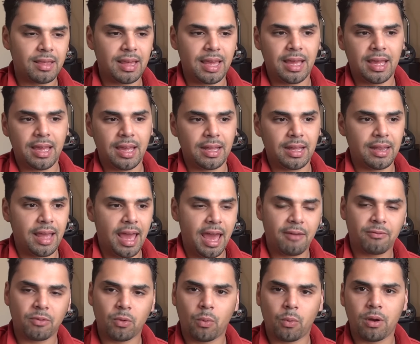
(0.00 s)
and
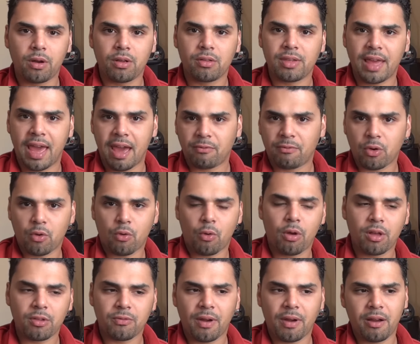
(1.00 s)
afterwards, after
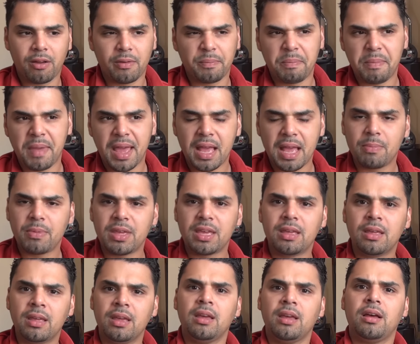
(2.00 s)
crossfiring,
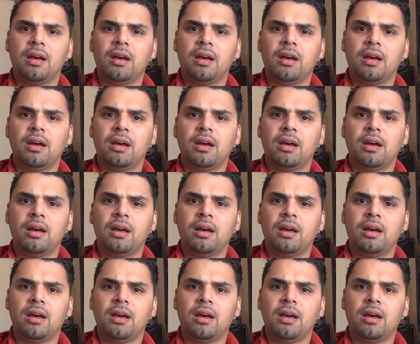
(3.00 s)
maybe